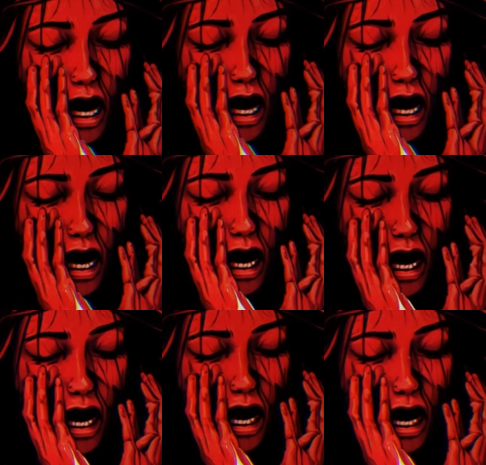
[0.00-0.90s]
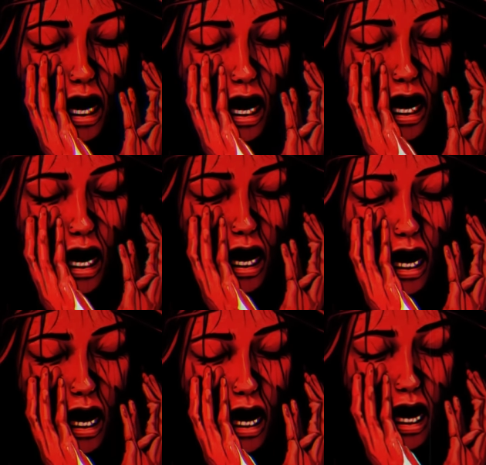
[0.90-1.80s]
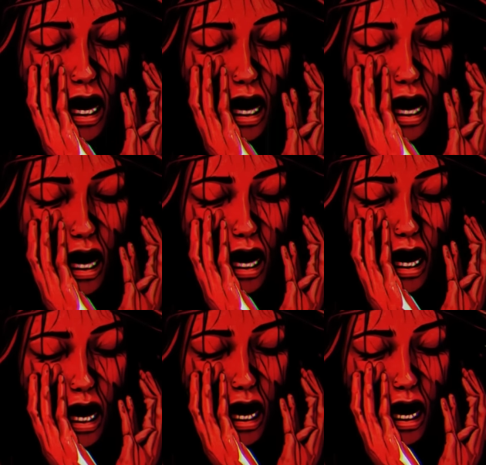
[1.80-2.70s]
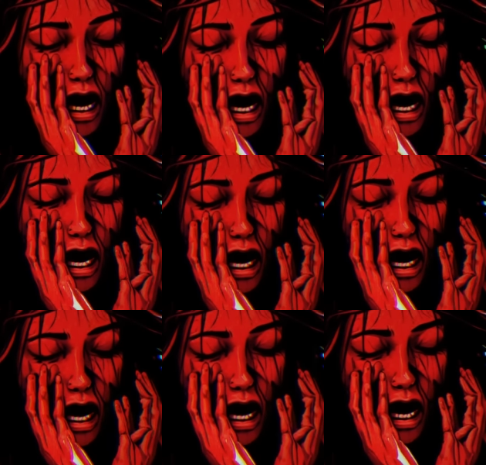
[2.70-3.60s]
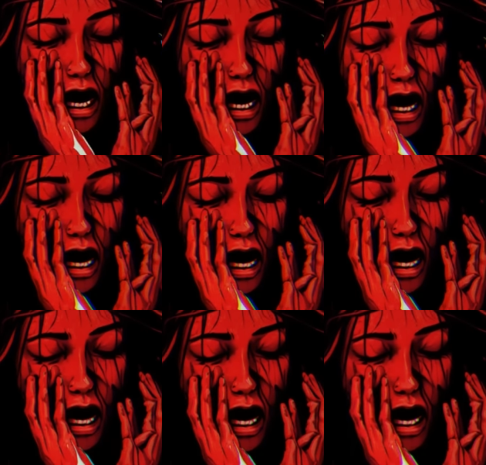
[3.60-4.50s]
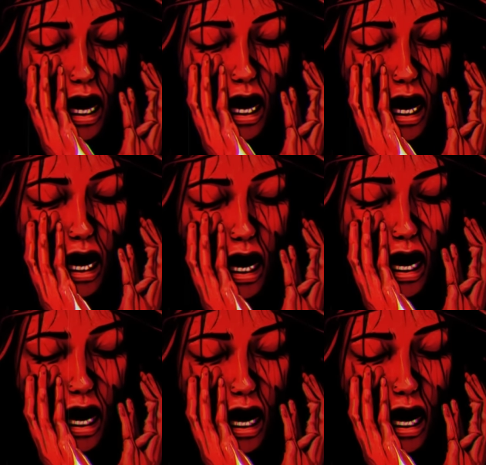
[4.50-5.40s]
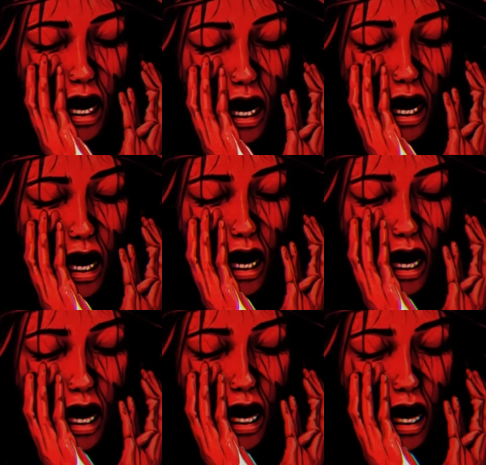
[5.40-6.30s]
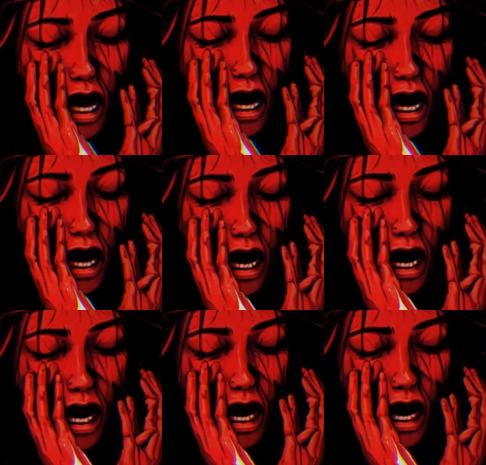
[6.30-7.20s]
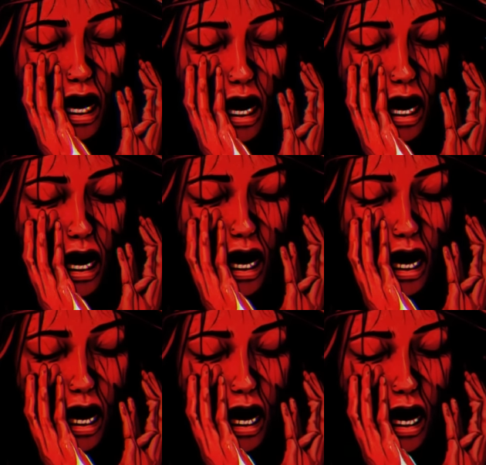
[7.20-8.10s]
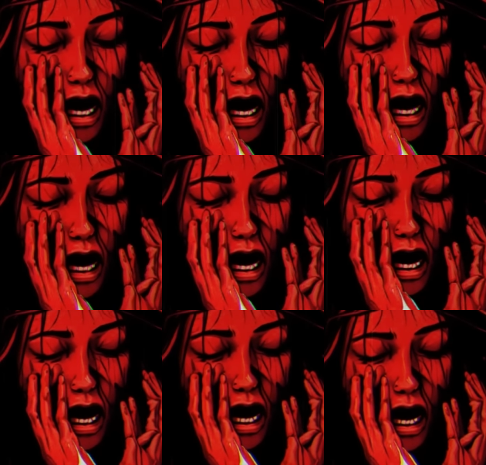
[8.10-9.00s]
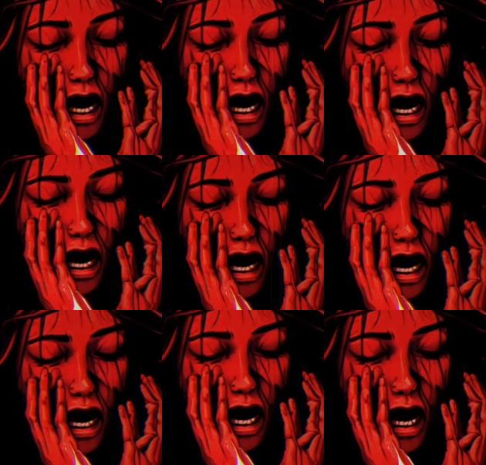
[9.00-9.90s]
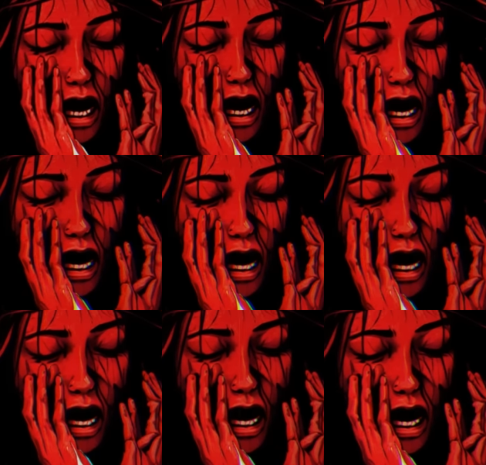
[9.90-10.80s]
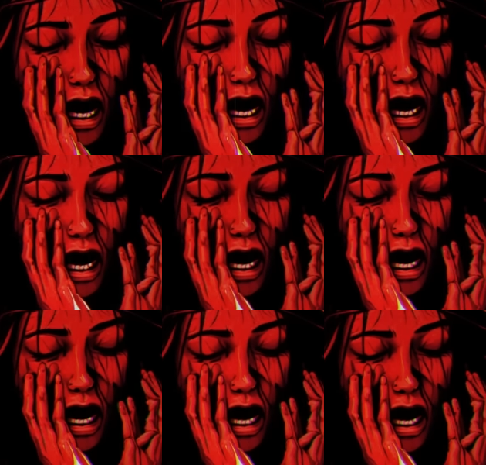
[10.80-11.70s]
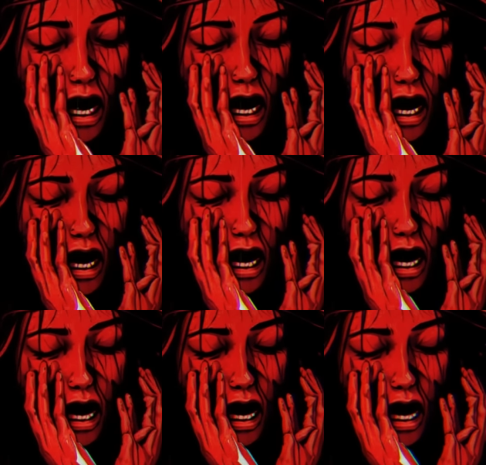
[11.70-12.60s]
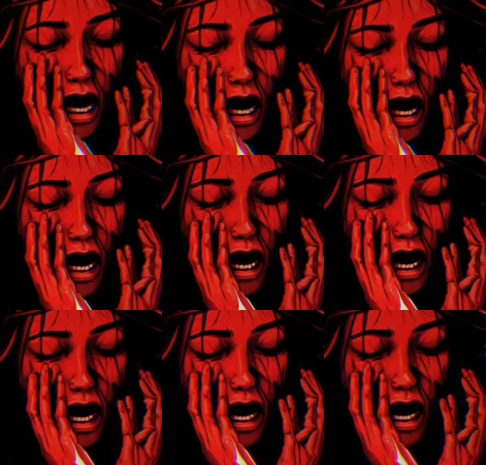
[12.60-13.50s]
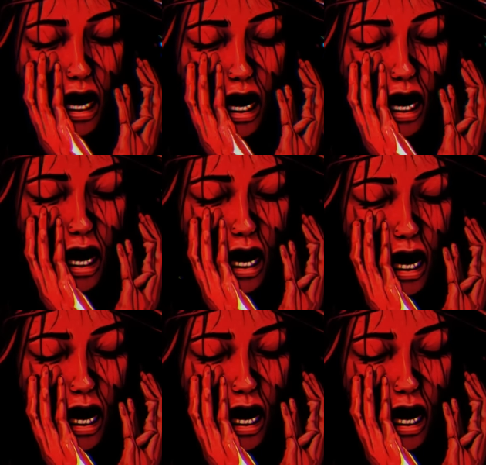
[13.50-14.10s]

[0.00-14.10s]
feet turned of their own volition and climbed the old groaning stairs, one by one. On the second floor, all of the apartment doors stood ajar. Everything was quiet.